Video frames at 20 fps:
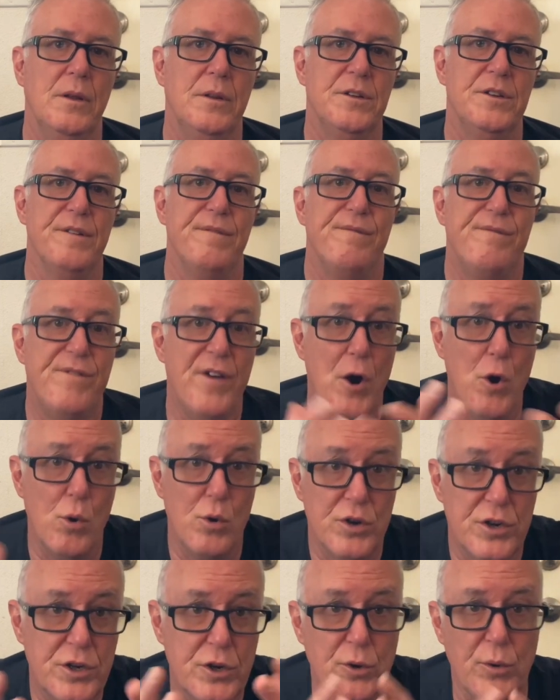to
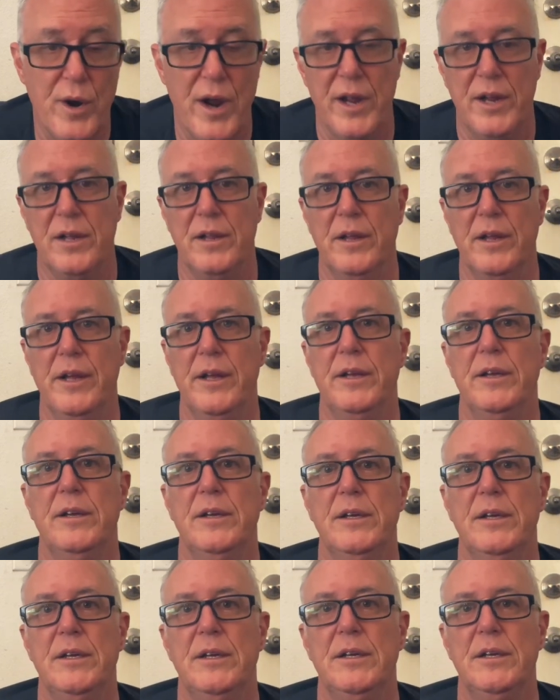vote correctly,
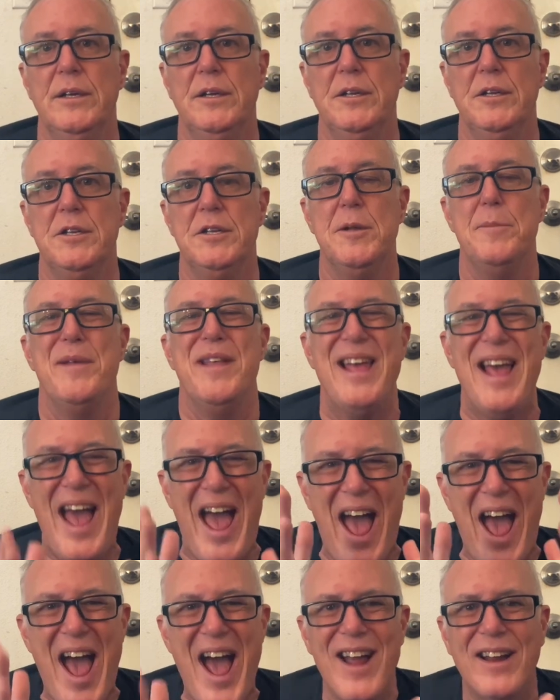to be
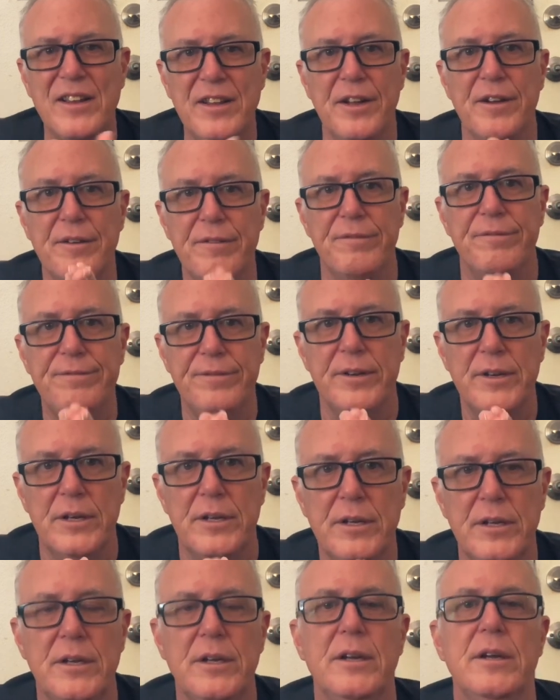active
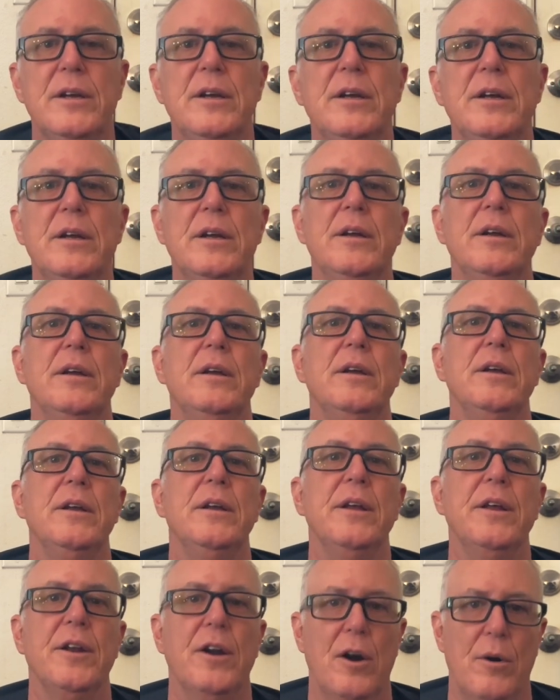
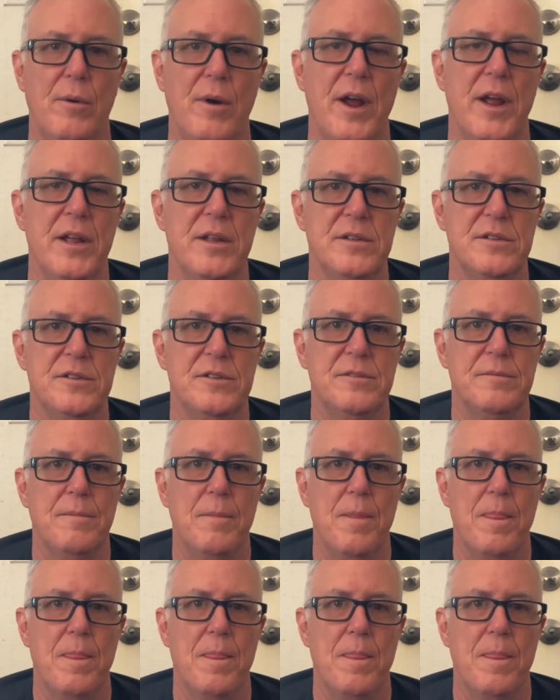in our rights.